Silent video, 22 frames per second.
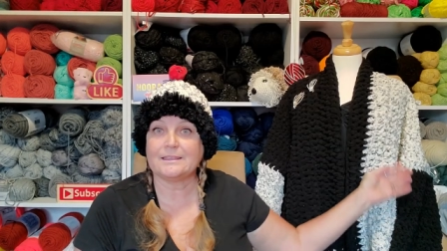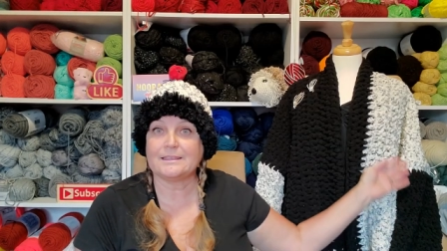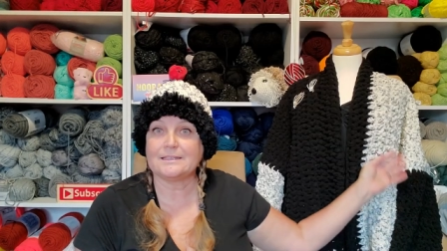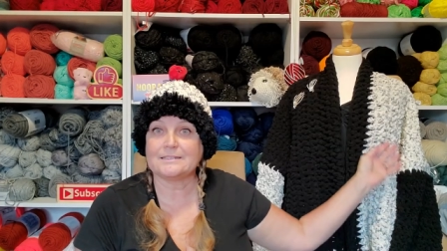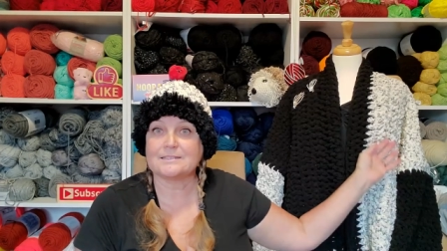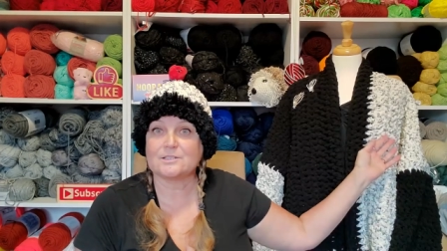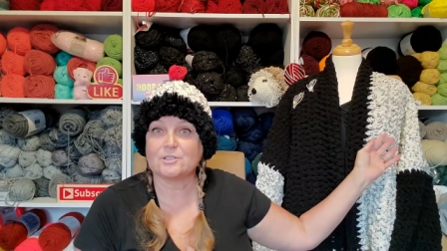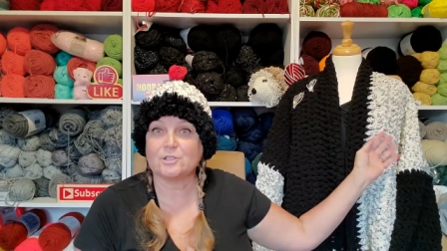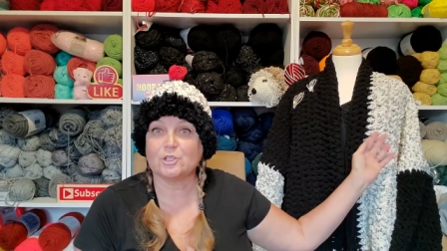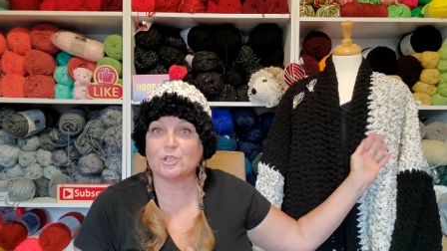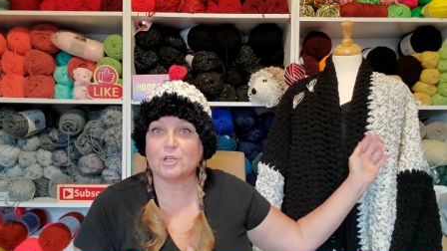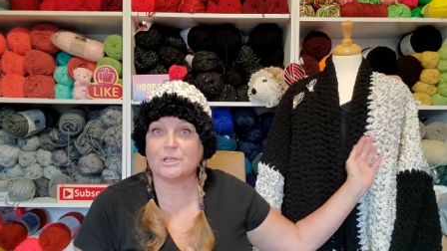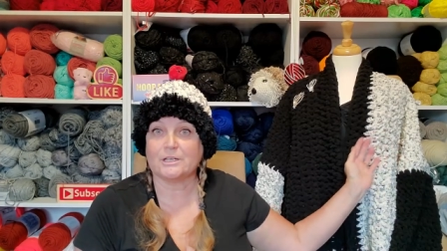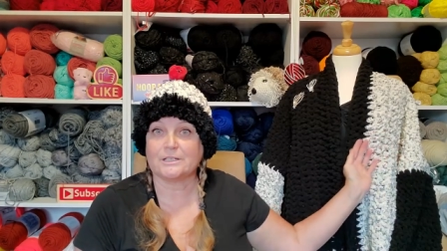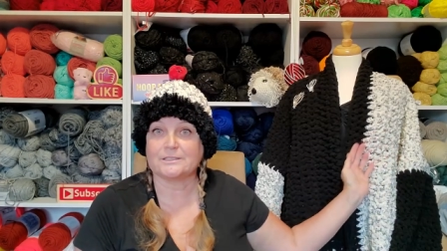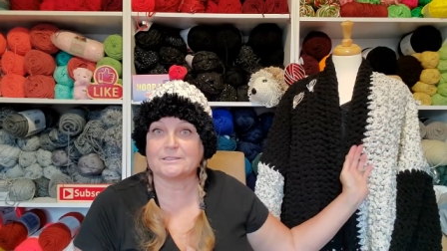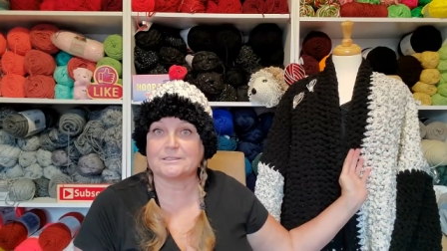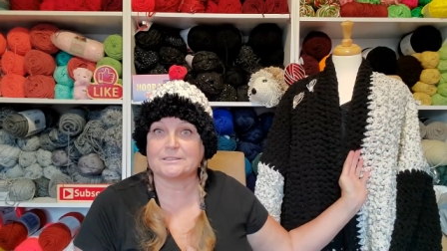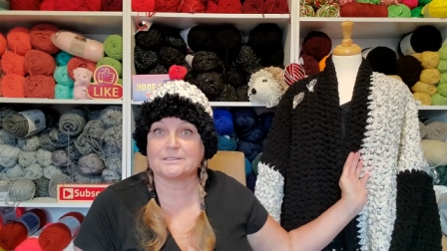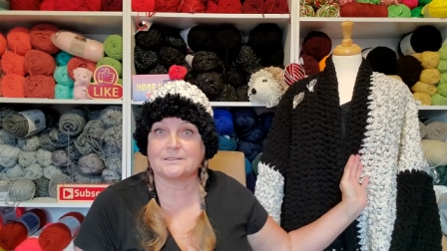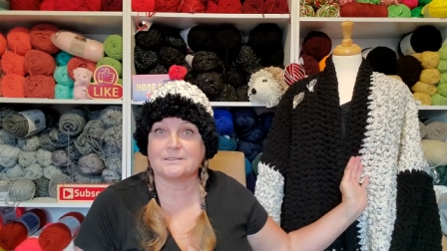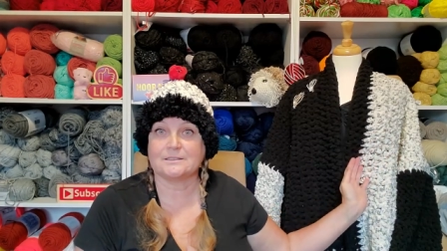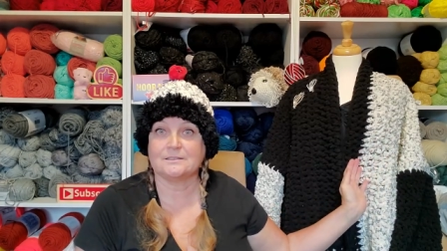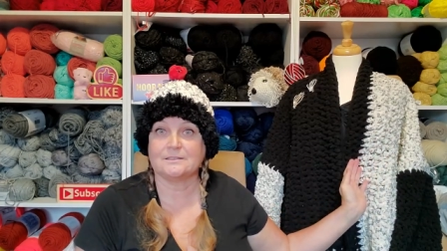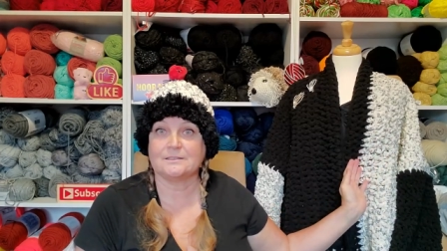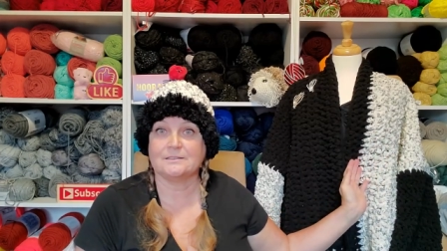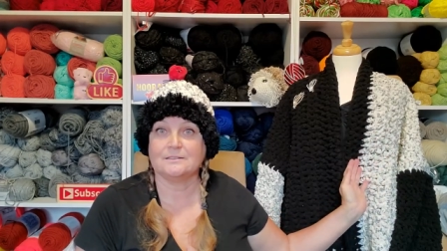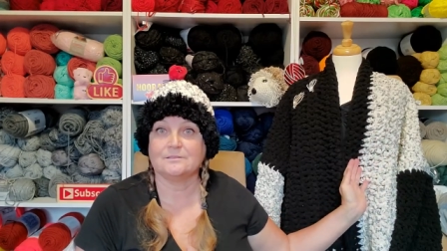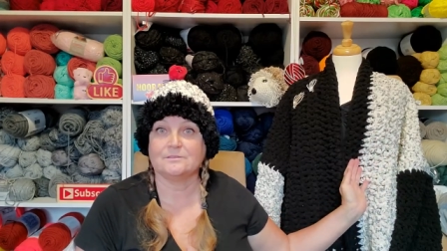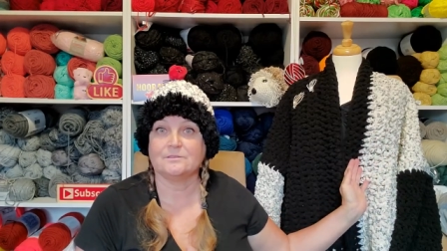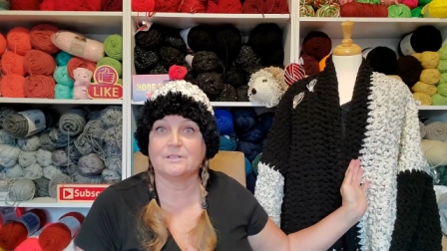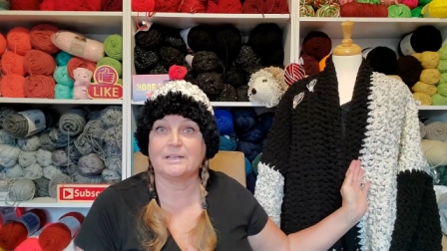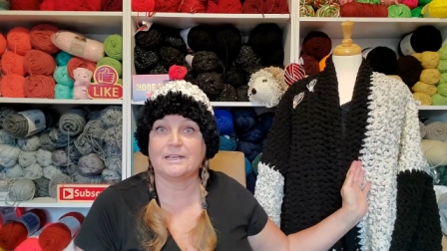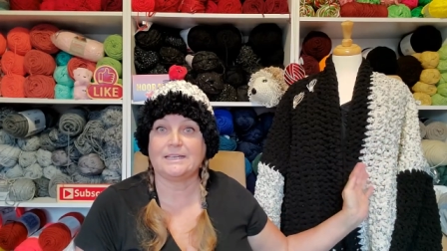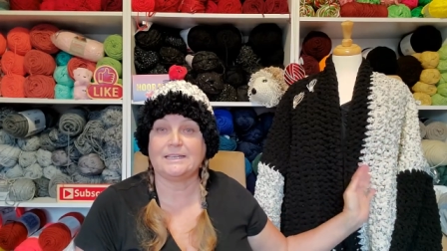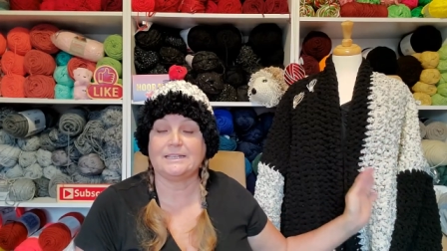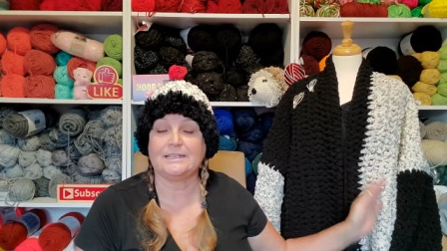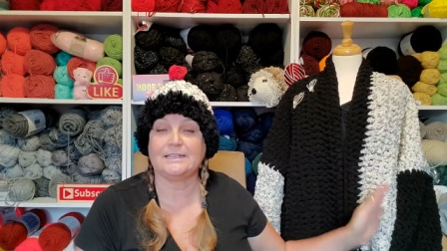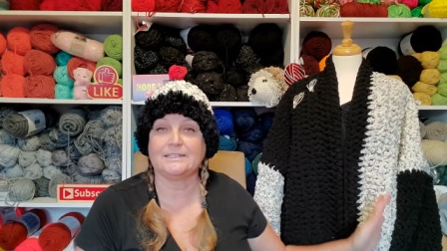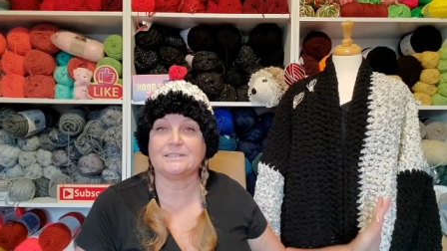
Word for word: this looks, right?